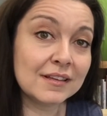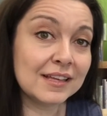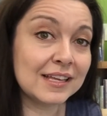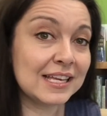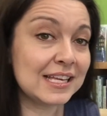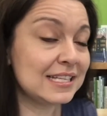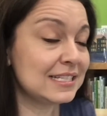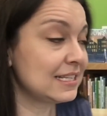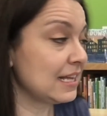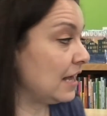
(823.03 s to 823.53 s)

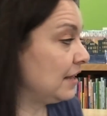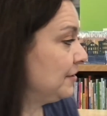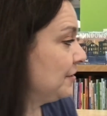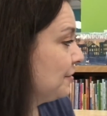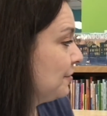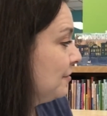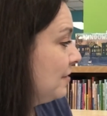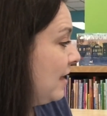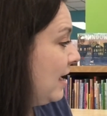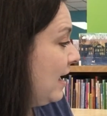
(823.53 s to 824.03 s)
He's
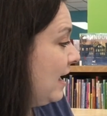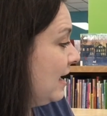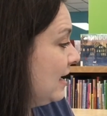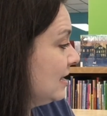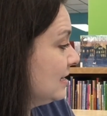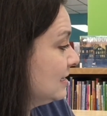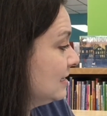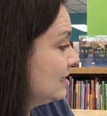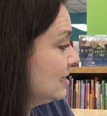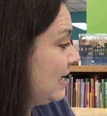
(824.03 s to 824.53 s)
under the
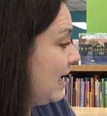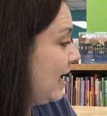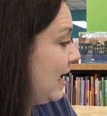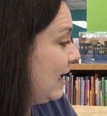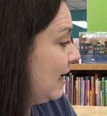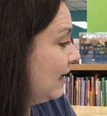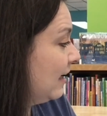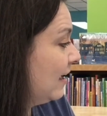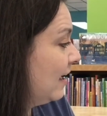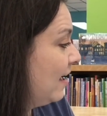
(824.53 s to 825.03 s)

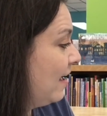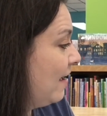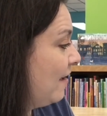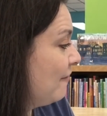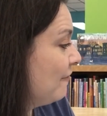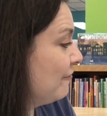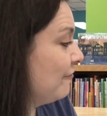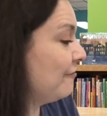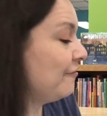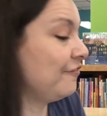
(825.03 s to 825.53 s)
haystack,
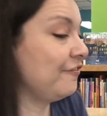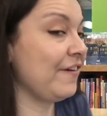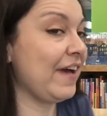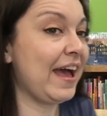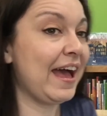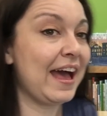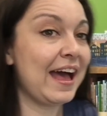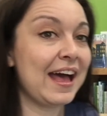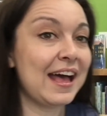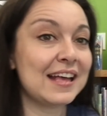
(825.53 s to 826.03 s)

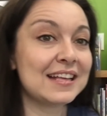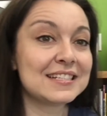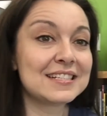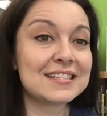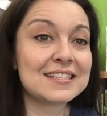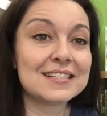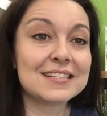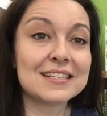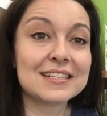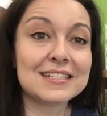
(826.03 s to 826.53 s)

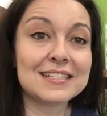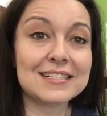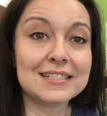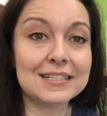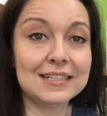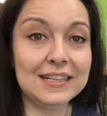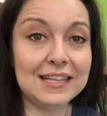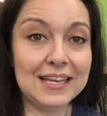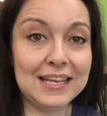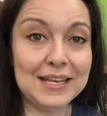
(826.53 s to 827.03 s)
fast
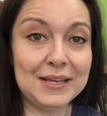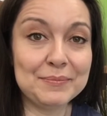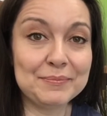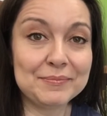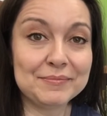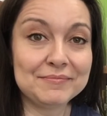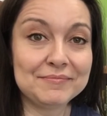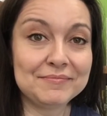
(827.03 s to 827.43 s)
asleep.